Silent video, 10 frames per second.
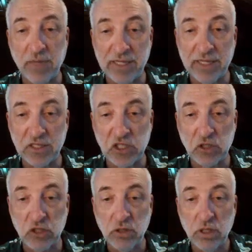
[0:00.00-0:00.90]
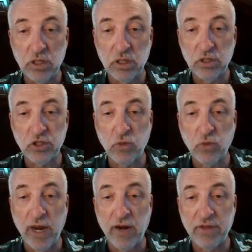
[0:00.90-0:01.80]
So think about this
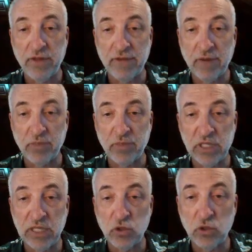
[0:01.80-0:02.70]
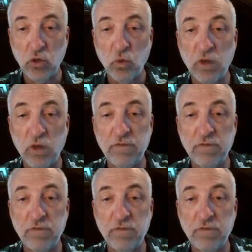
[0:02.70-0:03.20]
square that represents